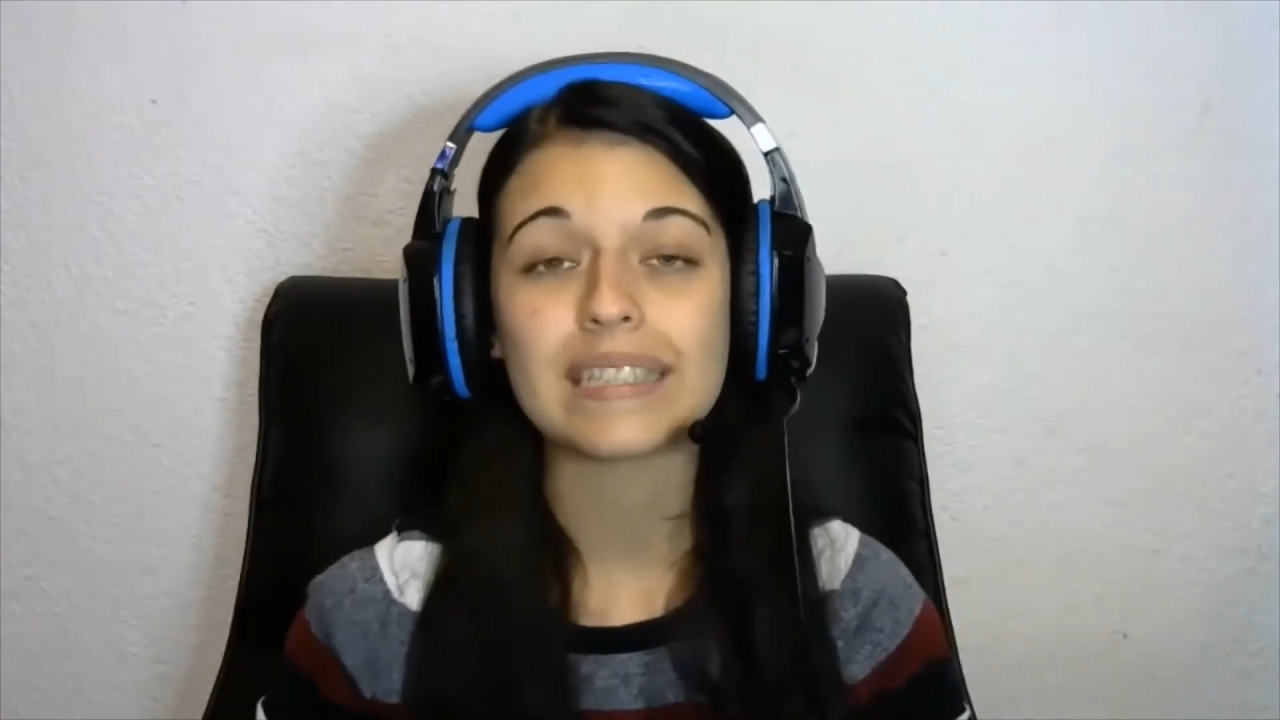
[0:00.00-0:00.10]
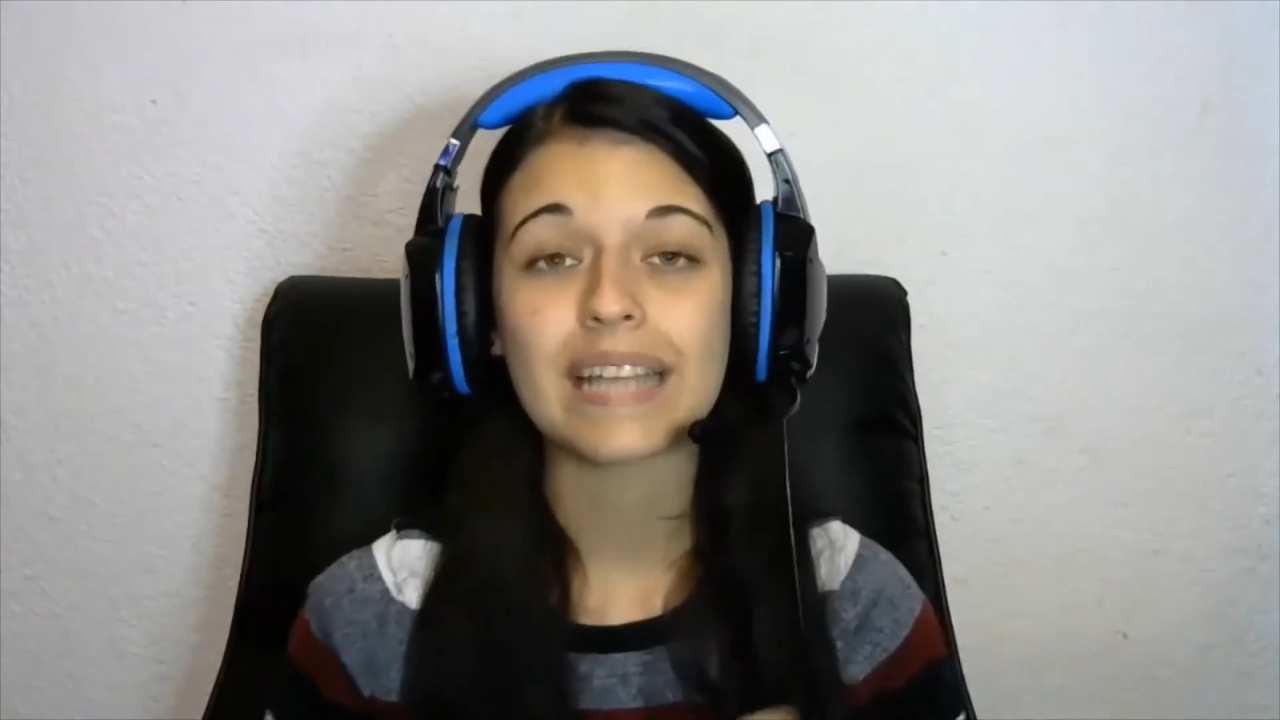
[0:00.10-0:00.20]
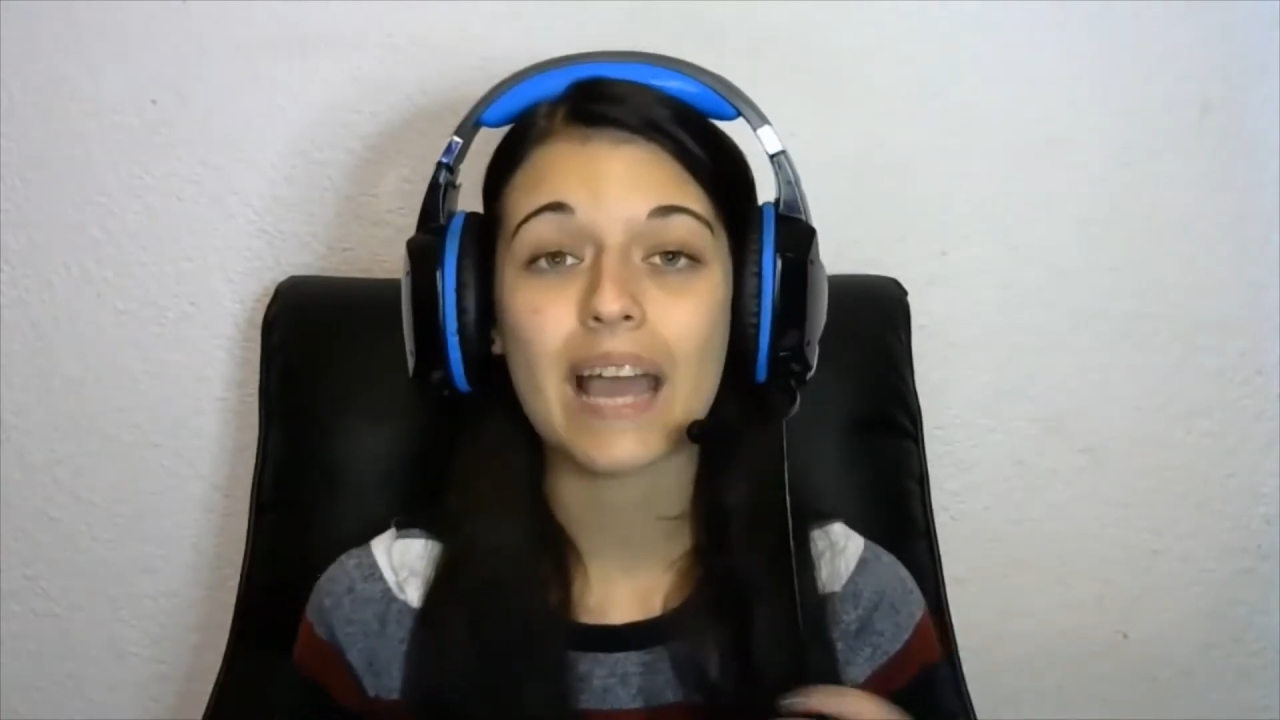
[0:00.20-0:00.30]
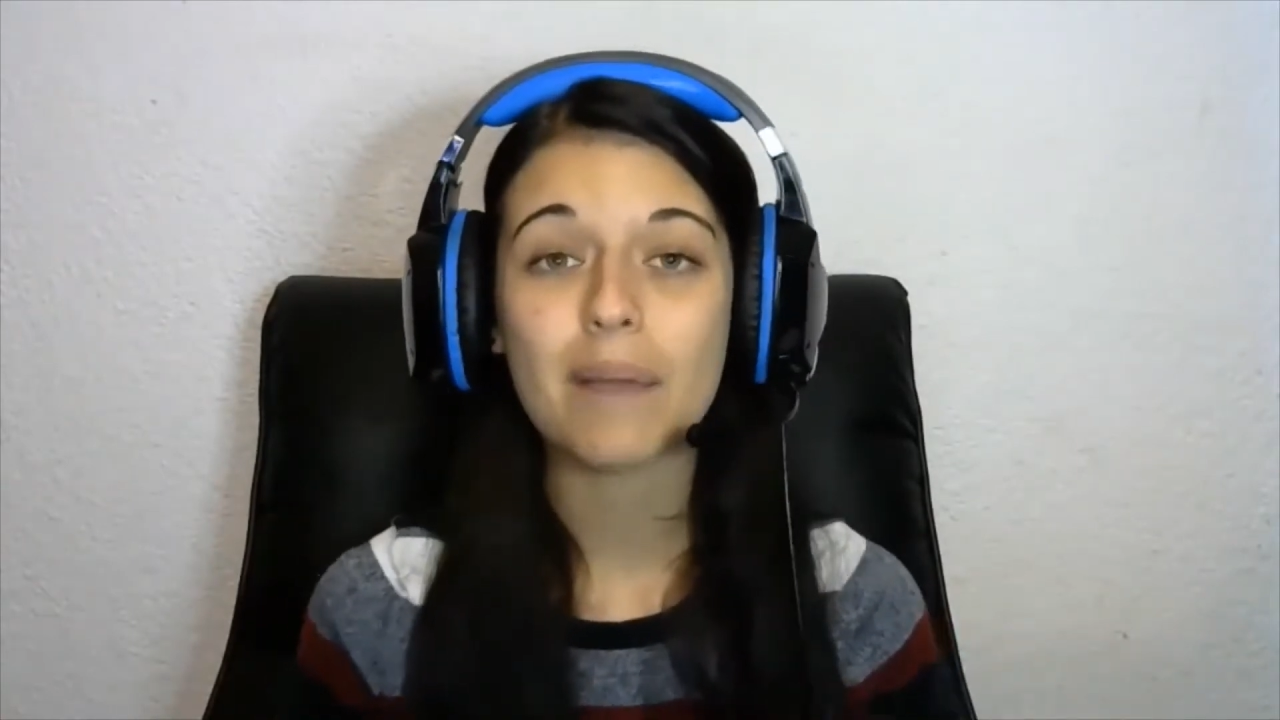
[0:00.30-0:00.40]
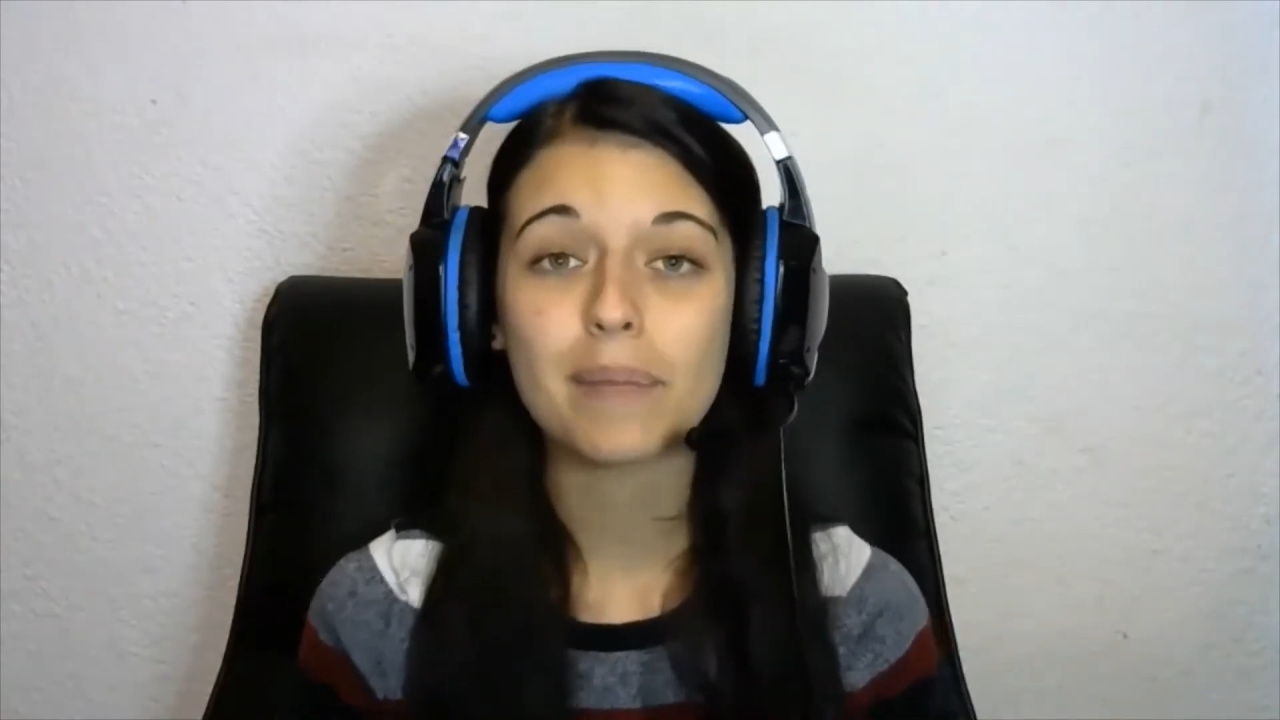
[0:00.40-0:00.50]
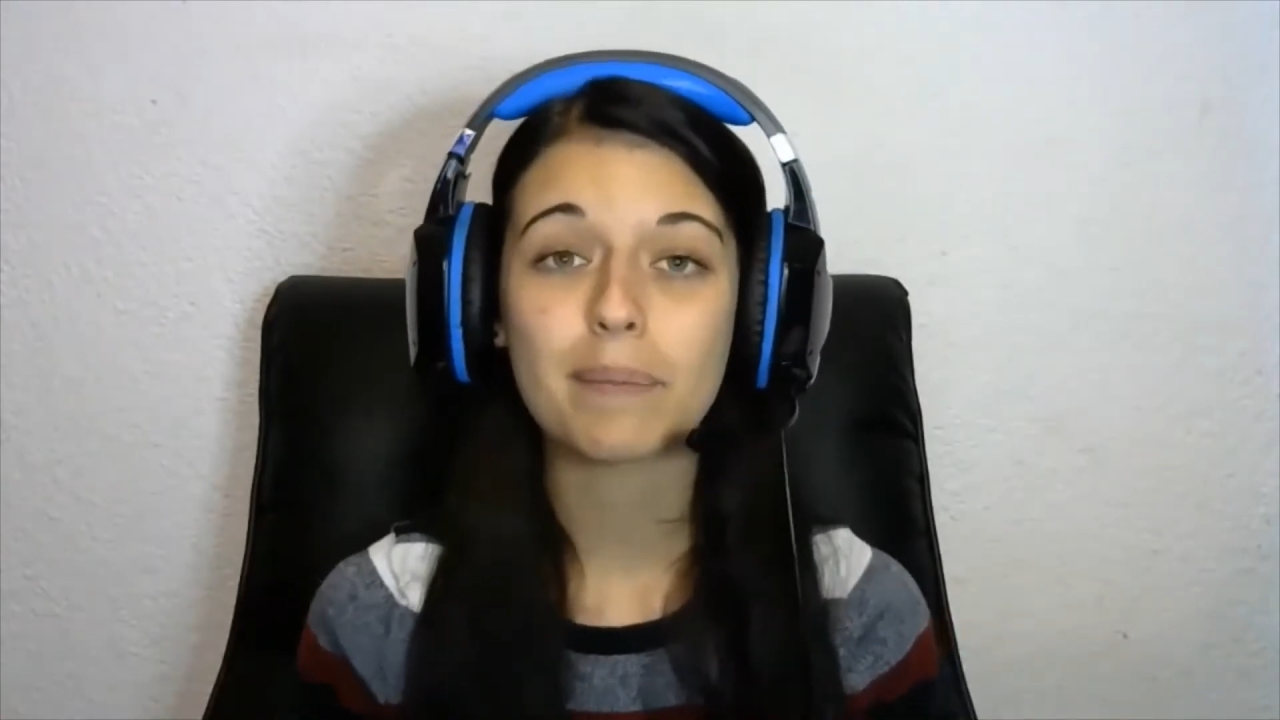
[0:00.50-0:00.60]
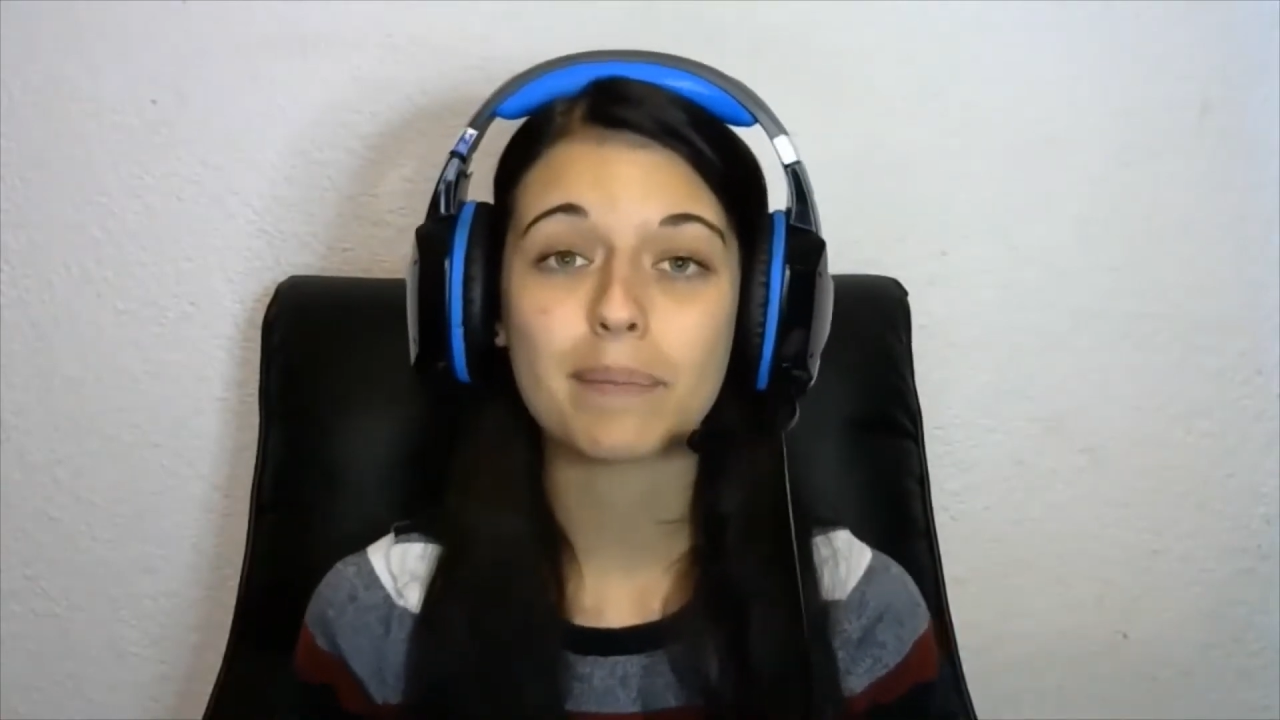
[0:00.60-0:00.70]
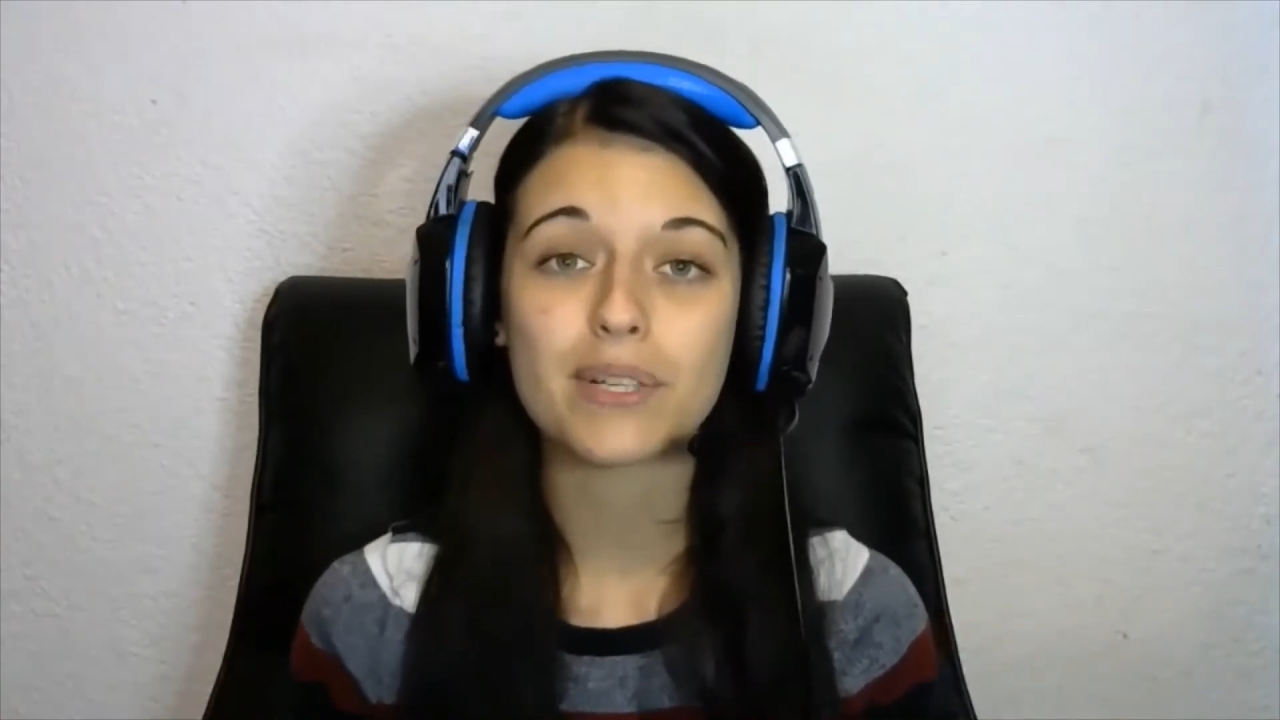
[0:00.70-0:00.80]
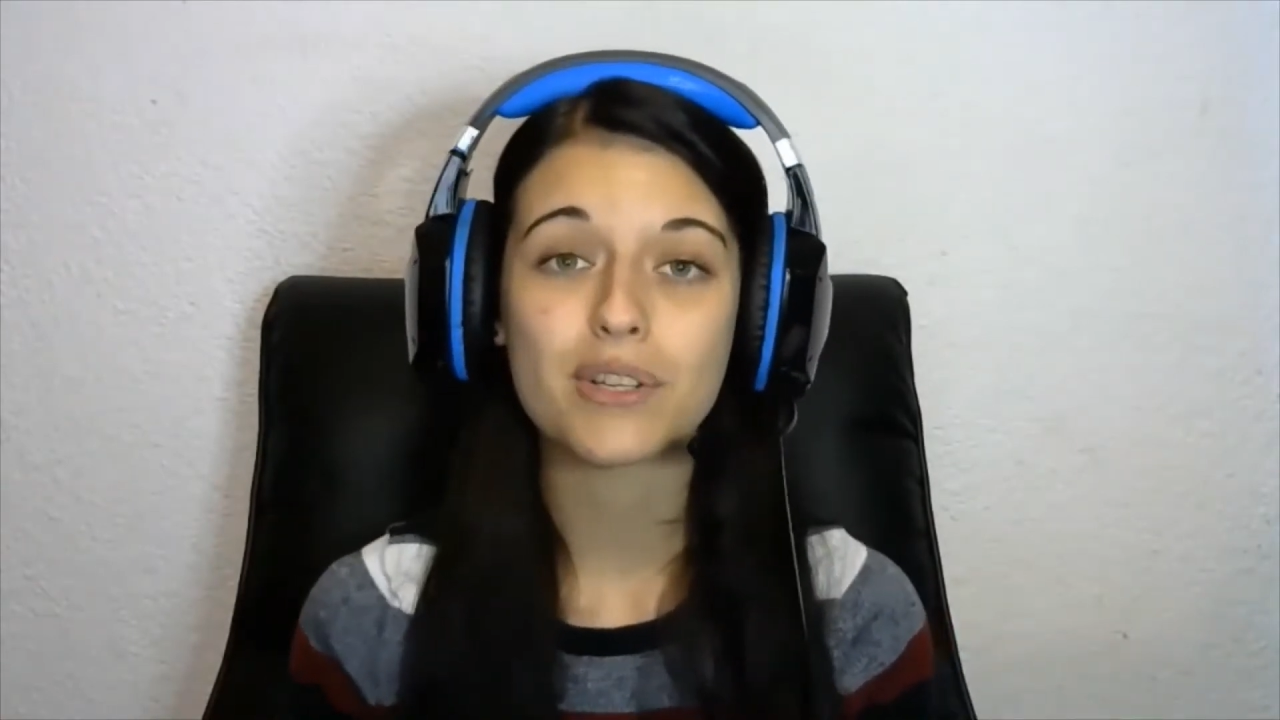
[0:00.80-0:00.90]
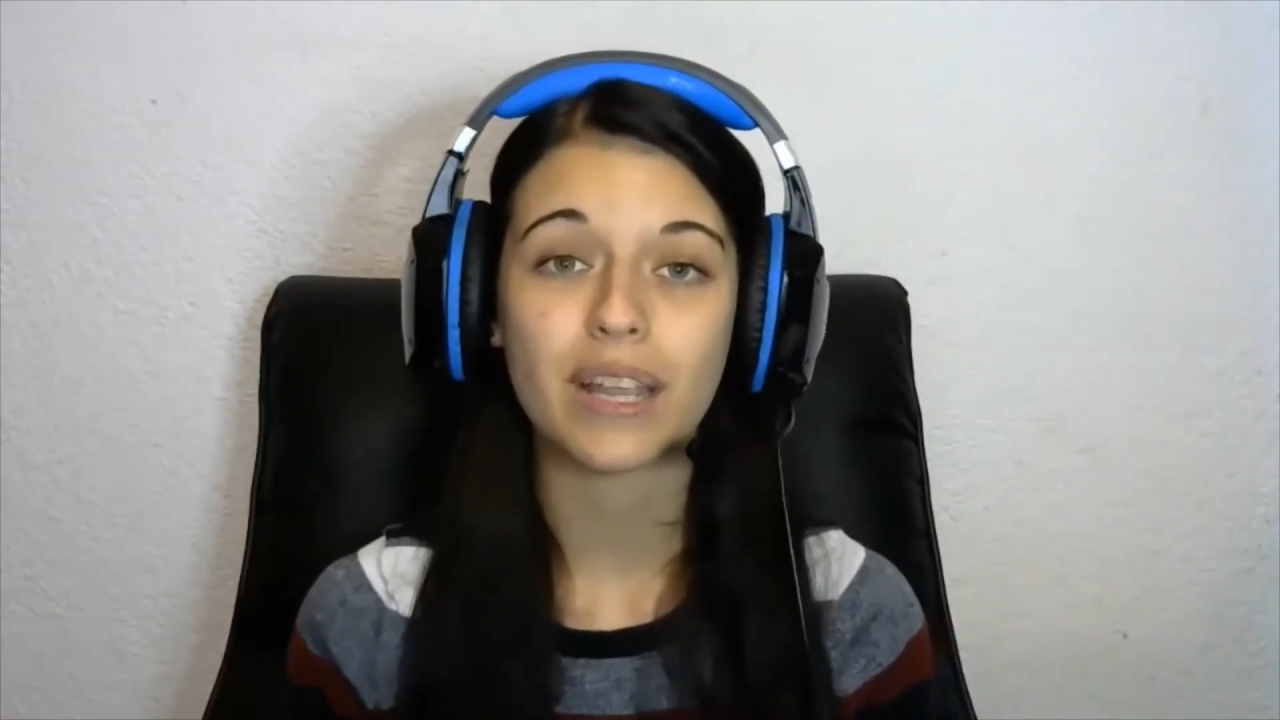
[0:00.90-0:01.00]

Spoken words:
it can be a bit